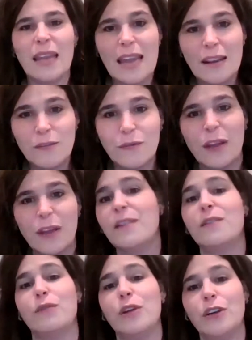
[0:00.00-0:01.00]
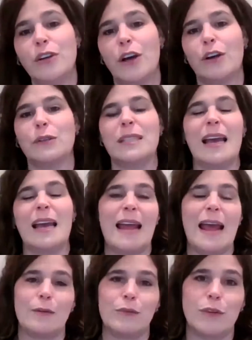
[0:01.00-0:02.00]
In through your nose and
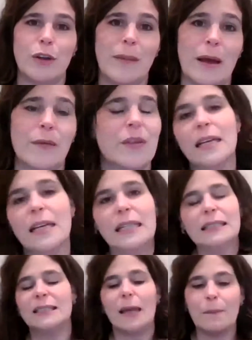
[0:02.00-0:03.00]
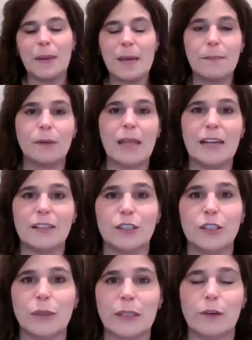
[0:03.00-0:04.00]
out through your mouth. Some people like to
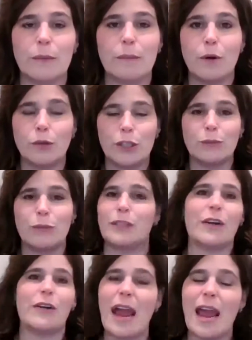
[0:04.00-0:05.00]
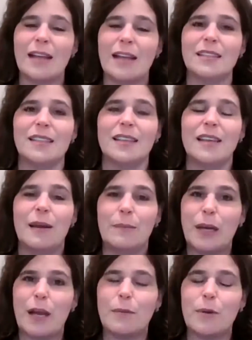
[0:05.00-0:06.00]
do a little motion with their hands.
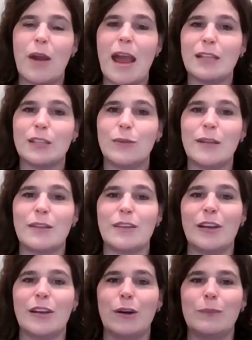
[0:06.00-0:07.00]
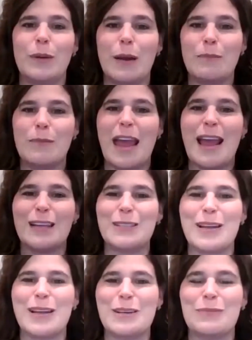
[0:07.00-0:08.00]
Pick up the hands
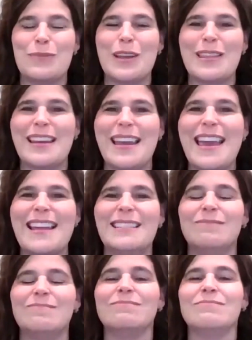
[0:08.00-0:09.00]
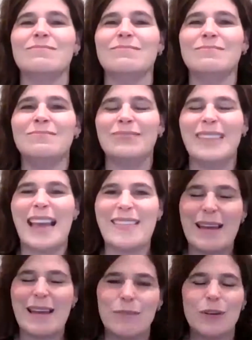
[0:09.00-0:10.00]
when you're breathing in, and
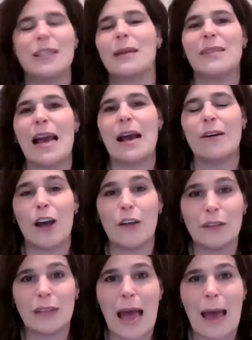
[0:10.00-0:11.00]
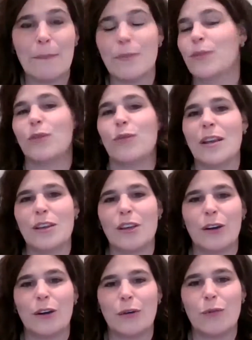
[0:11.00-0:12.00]
then put them down on the lap
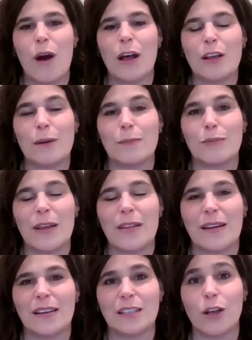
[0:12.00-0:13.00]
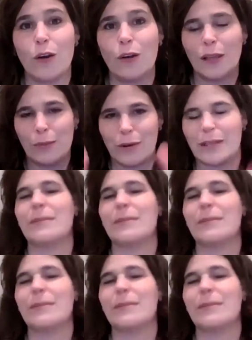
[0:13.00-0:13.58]
while you're breathing. Slowly bring